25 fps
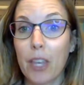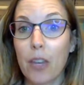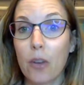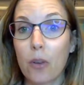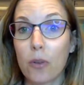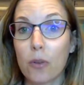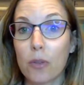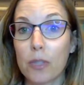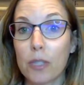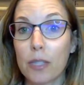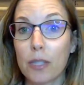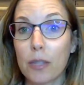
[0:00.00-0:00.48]

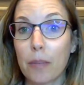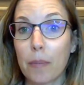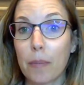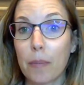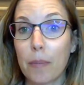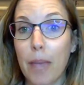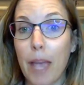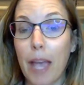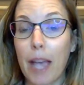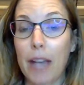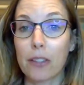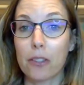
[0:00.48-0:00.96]
some
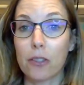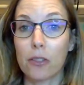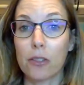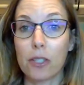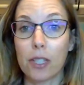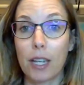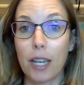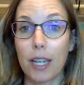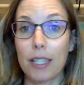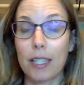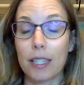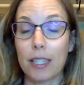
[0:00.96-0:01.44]

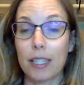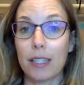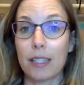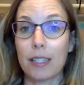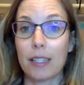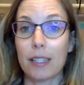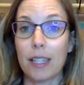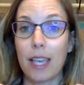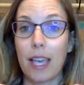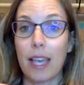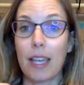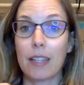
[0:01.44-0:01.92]

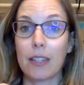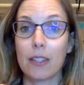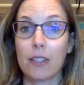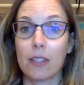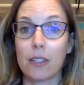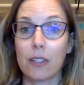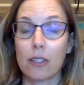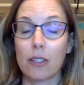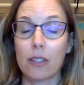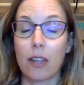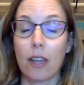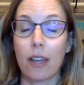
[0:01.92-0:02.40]
exercises
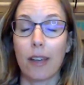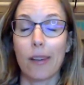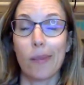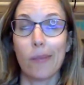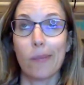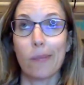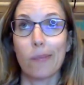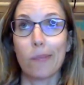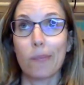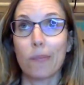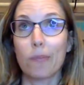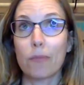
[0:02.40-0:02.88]
and
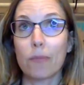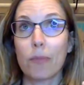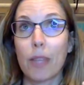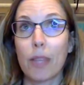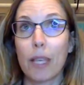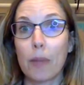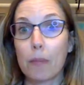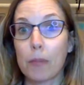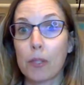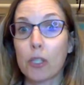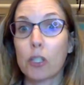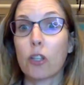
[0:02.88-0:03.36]

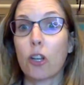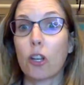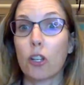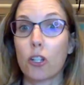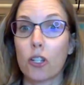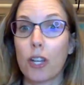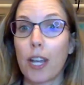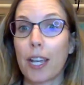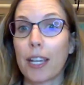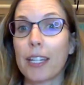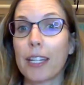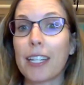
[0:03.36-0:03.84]
massage
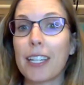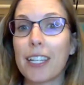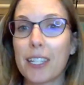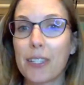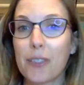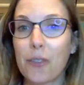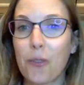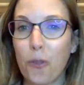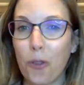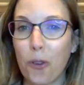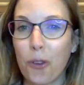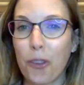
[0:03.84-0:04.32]

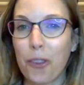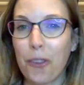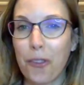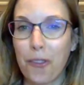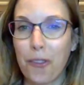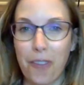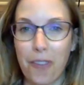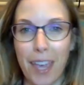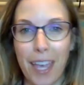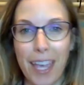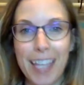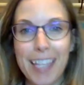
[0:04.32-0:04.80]
techniques for the
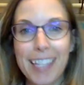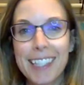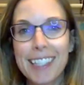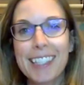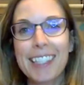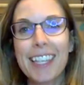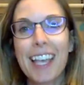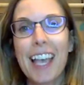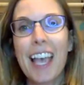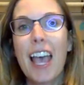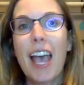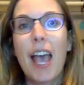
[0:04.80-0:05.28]

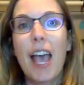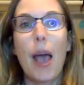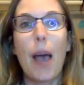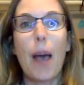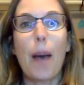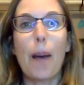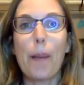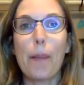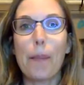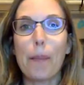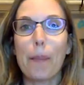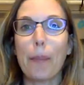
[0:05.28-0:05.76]
face.
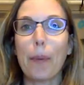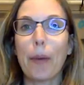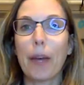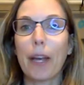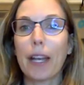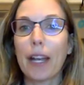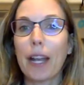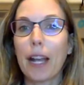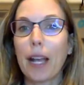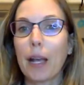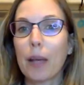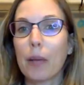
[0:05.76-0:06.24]
But
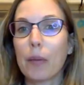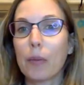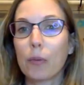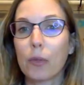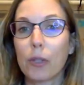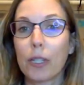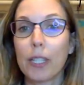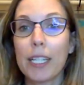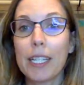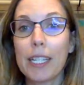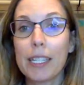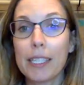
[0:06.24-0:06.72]
I'm
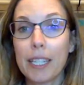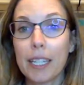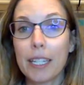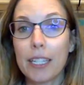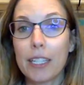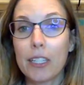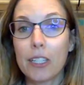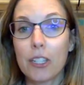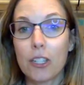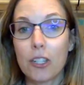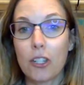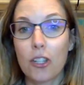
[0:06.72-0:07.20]
really
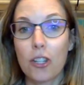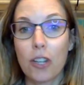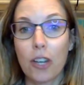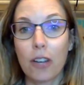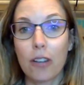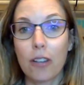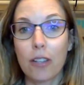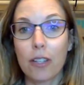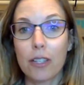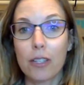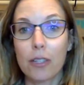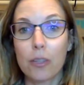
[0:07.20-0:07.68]
excited to
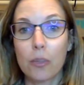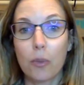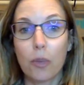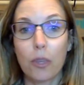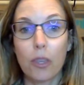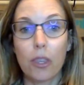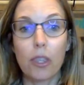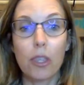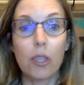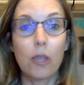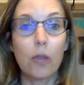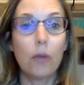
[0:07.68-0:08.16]
share this
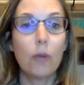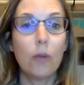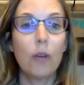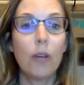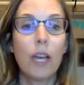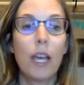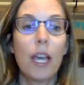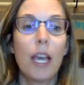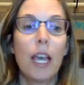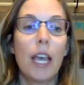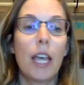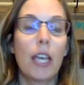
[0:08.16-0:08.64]
with you.
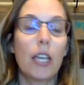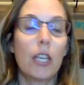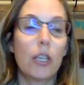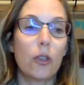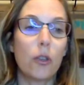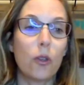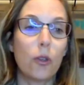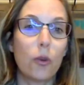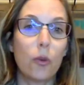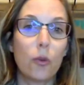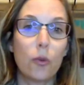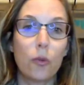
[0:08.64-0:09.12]

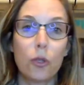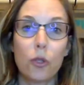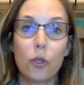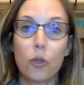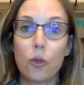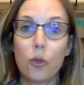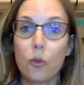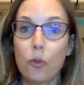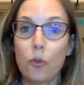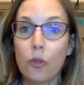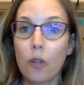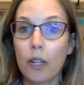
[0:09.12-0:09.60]
You
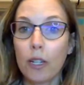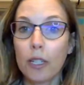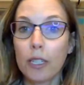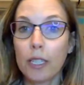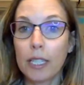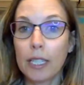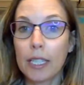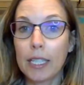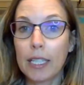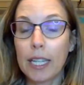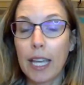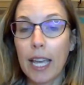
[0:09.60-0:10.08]
do not
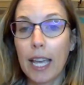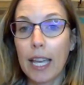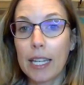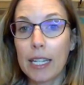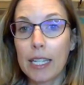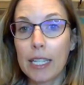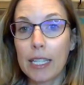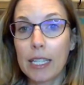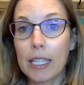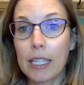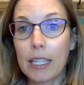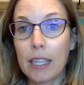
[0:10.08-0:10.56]
need
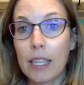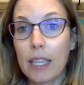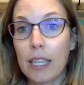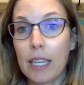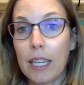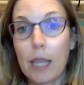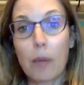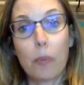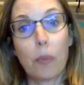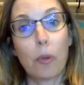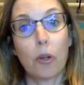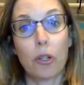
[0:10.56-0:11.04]
anything
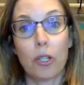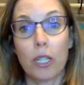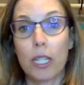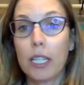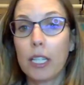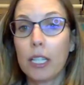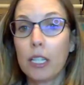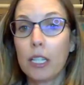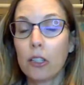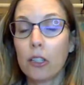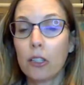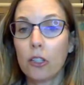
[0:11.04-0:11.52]
in
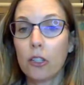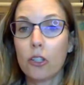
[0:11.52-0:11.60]
particular,